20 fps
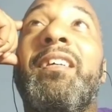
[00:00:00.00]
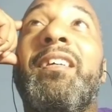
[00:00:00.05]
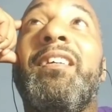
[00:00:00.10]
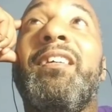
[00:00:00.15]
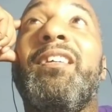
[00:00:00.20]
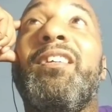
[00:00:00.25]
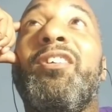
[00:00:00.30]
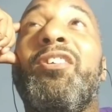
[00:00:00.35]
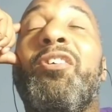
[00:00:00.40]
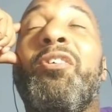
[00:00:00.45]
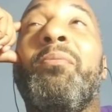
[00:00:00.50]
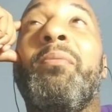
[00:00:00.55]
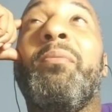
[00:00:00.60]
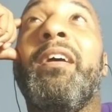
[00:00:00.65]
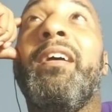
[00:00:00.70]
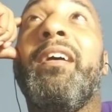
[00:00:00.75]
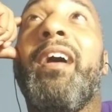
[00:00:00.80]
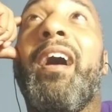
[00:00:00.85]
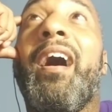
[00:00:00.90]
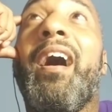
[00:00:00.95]
You know what I
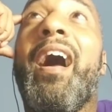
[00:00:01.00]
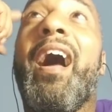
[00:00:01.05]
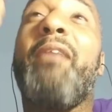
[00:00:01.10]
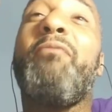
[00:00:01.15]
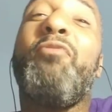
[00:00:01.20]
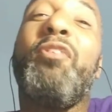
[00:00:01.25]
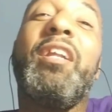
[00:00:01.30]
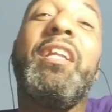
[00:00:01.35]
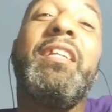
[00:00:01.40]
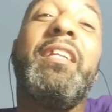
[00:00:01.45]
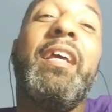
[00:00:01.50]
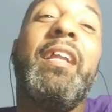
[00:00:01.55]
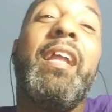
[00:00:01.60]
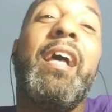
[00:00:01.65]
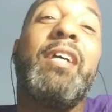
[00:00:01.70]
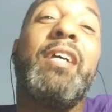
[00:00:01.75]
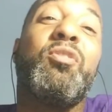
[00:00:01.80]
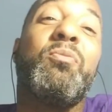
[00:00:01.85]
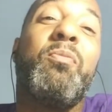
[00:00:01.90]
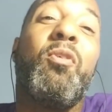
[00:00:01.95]
mean? I really did have
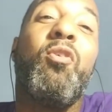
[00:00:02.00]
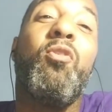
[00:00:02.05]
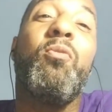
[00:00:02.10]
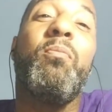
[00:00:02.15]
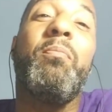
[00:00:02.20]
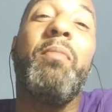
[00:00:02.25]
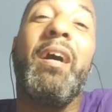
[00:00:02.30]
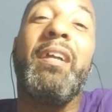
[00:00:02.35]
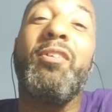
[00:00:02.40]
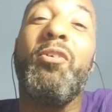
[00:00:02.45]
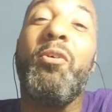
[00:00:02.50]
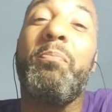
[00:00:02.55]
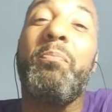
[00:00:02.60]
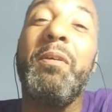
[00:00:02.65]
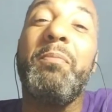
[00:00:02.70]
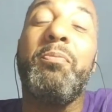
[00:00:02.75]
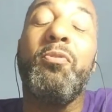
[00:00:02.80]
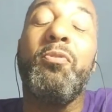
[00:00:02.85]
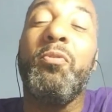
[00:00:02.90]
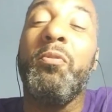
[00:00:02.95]
some hope. I know
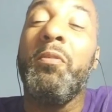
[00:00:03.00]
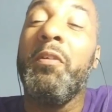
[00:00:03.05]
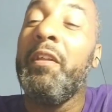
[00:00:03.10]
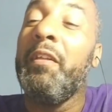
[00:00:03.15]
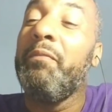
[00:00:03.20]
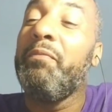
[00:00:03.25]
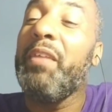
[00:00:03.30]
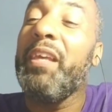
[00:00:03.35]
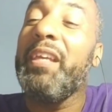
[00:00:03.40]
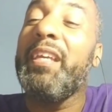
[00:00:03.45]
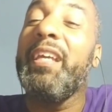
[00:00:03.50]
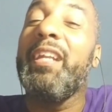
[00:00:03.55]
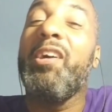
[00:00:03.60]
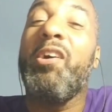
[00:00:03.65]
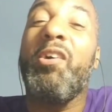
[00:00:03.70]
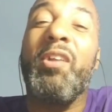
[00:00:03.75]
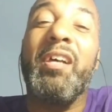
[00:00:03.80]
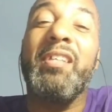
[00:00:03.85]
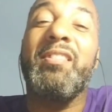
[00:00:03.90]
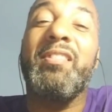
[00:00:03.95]
people they get
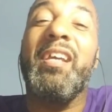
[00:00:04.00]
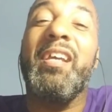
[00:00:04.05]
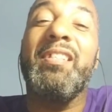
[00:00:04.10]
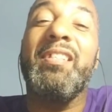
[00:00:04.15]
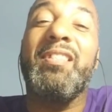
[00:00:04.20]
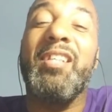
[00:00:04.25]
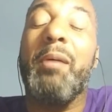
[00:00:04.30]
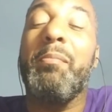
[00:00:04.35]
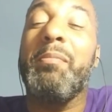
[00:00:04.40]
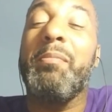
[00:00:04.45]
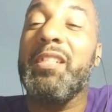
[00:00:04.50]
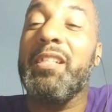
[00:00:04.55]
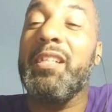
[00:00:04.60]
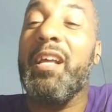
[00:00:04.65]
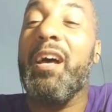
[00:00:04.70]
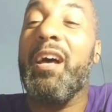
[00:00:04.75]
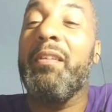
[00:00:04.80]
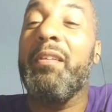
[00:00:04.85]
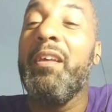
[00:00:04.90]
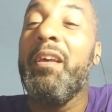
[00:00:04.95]
on Isaiah Thomas a
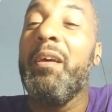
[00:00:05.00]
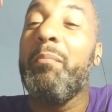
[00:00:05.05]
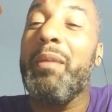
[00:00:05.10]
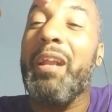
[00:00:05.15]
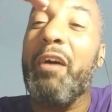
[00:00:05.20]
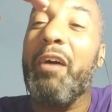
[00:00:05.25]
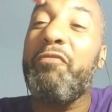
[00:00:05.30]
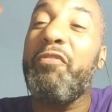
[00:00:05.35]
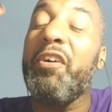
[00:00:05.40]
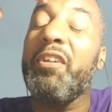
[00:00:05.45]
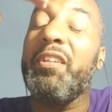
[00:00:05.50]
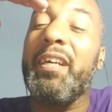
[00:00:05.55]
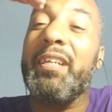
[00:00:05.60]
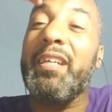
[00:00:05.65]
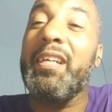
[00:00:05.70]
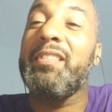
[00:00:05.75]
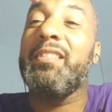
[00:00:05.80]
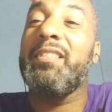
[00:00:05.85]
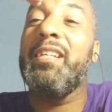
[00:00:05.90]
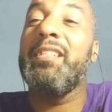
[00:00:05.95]
lot, but I felt like
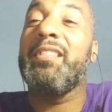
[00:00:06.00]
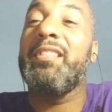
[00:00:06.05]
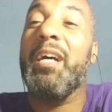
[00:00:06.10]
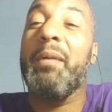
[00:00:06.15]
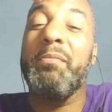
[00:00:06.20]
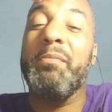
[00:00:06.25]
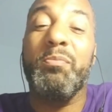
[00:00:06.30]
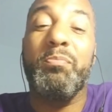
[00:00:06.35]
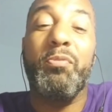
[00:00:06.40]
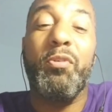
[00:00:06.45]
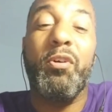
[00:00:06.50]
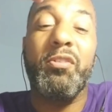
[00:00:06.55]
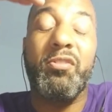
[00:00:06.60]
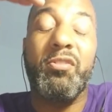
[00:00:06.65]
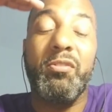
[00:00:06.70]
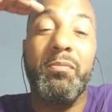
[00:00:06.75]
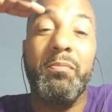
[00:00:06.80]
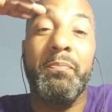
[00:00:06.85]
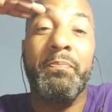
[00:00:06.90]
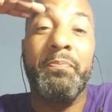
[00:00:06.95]
Isaiah Thomas brought
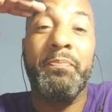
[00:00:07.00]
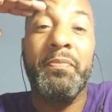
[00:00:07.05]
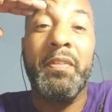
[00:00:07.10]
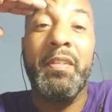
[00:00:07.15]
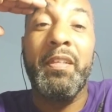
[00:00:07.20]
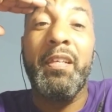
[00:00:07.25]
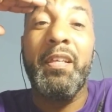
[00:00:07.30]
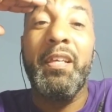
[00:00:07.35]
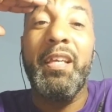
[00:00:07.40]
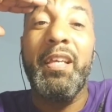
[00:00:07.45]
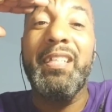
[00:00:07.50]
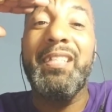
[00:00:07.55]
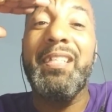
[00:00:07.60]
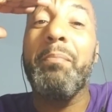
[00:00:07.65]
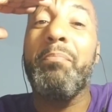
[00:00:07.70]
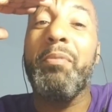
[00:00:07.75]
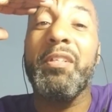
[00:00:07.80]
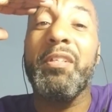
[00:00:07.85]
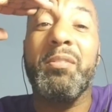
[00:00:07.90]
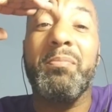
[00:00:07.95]
some. He did
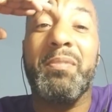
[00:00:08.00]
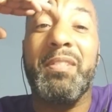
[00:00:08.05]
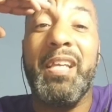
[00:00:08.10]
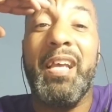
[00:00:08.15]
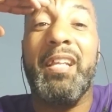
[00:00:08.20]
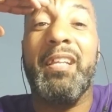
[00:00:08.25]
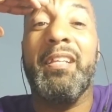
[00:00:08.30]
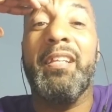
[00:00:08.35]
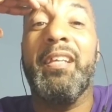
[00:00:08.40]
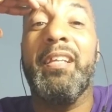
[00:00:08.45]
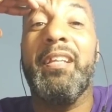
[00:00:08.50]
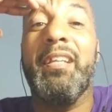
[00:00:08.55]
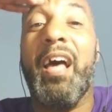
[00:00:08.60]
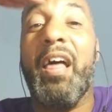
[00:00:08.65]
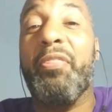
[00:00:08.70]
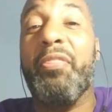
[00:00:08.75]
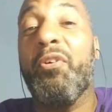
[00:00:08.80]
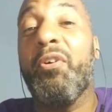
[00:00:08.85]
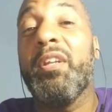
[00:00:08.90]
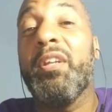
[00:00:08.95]
bring some talent in. I
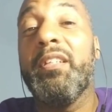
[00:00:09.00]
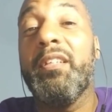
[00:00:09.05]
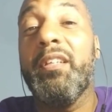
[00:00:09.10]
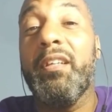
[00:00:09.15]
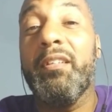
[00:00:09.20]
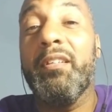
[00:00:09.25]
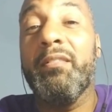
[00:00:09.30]
thought he did.